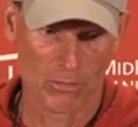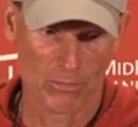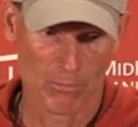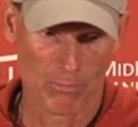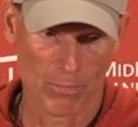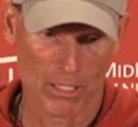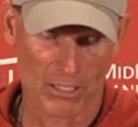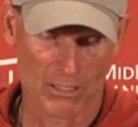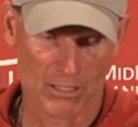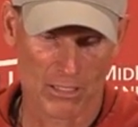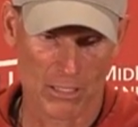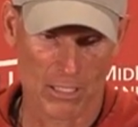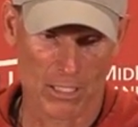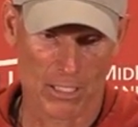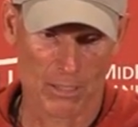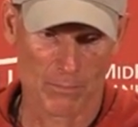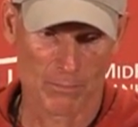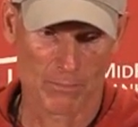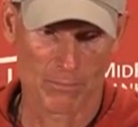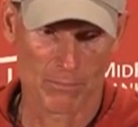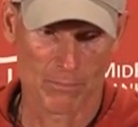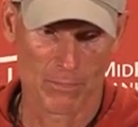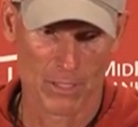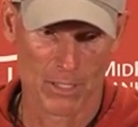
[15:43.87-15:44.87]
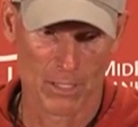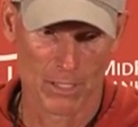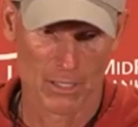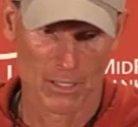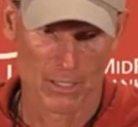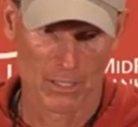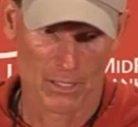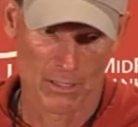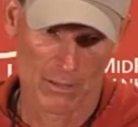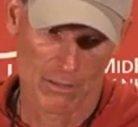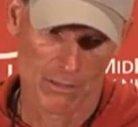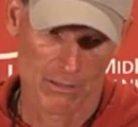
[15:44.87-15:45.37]
But
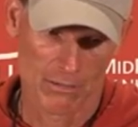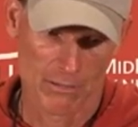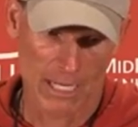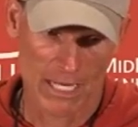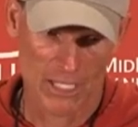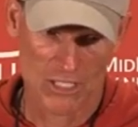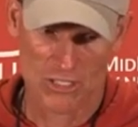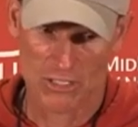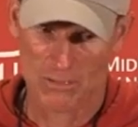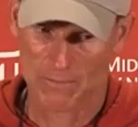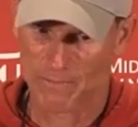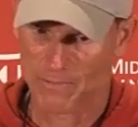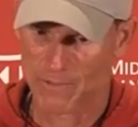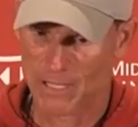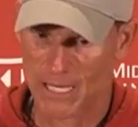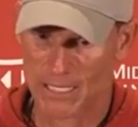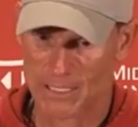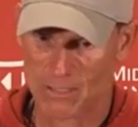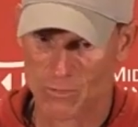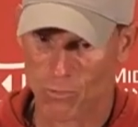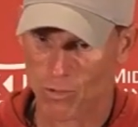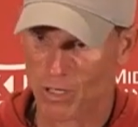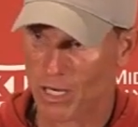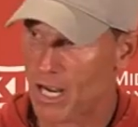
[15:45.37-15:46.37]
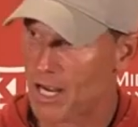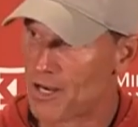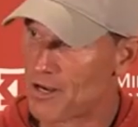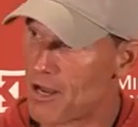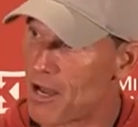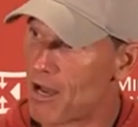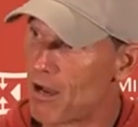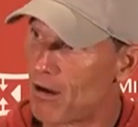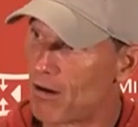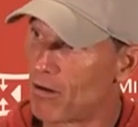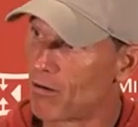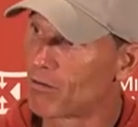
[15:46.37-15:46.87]
that's what I
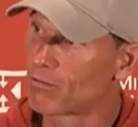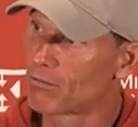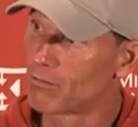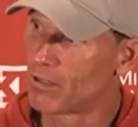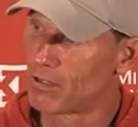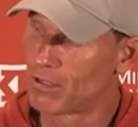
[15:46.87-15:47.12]
know